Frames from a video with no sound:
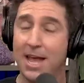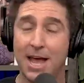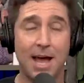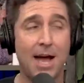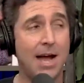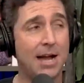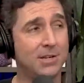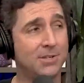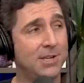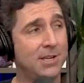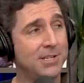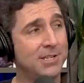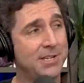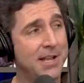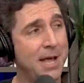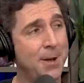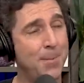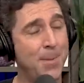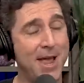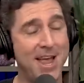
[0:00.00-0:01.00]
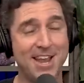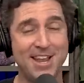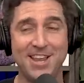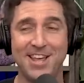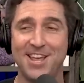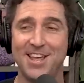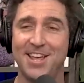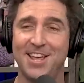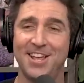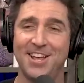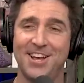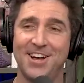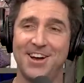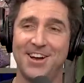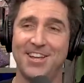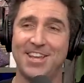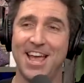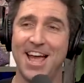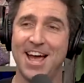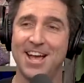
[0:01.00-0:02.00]
Yeah, Hijinks Net, man.
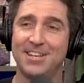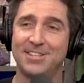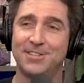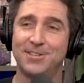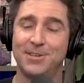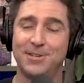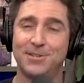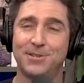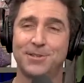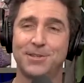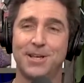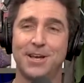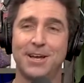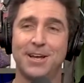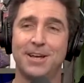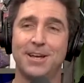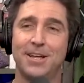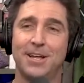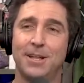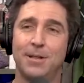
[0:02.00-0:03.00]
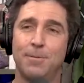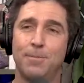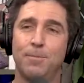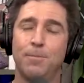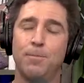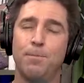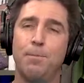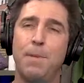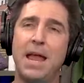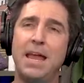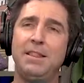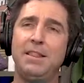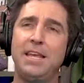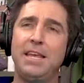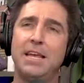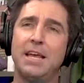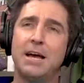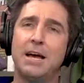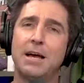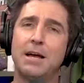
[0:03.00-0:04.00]
Uh, yeah, it's, it's uh,
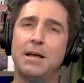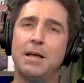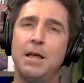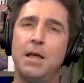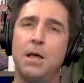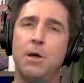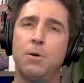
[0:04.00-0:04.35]
mainly, uh,